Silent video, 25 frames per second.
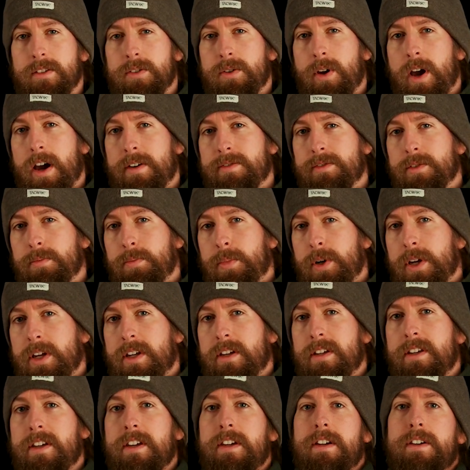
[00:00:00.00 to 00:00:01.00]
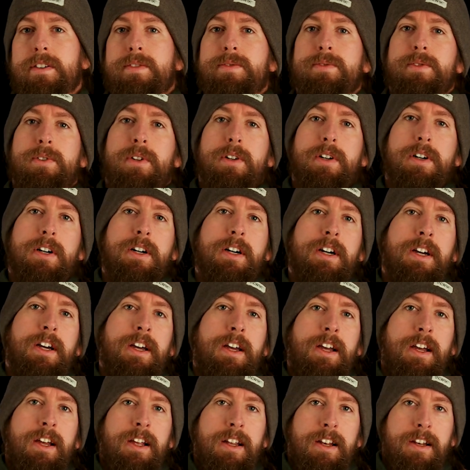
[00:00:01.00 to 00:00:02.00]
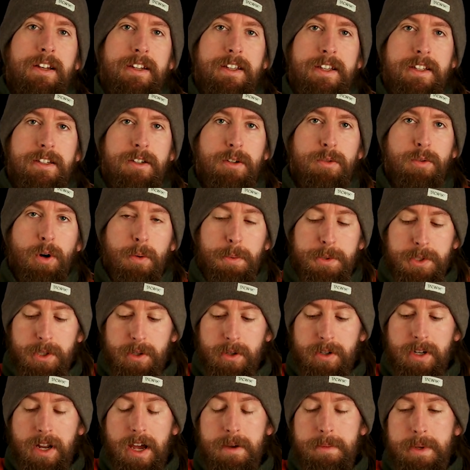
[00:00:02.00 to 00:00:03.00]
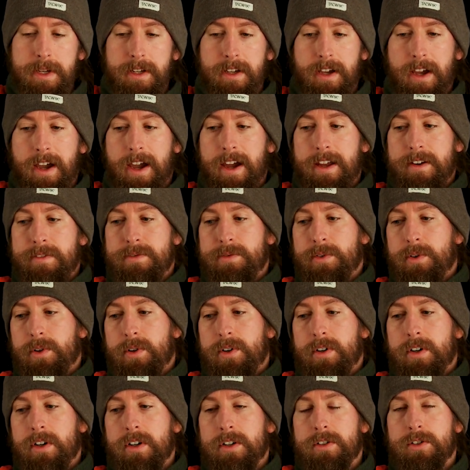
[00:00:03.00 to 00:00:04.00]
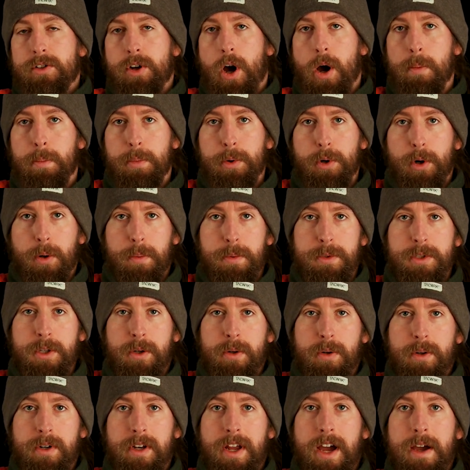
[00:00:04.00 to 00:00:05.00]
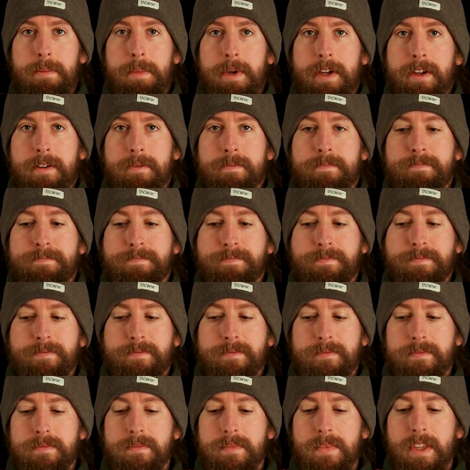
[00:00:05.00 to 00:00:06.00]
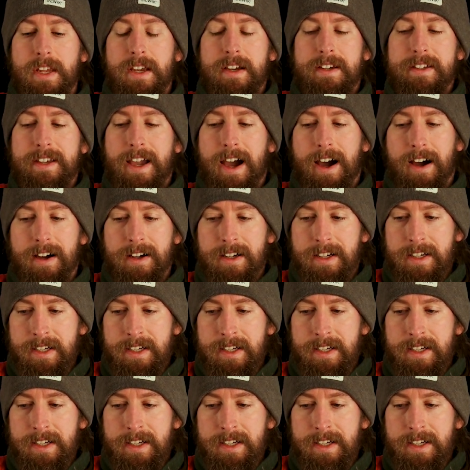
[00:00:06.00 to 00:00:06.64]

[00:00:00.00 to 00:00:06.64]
you have to bring gear for lead rope solo climbing and for top rope solo climbing. Yeah,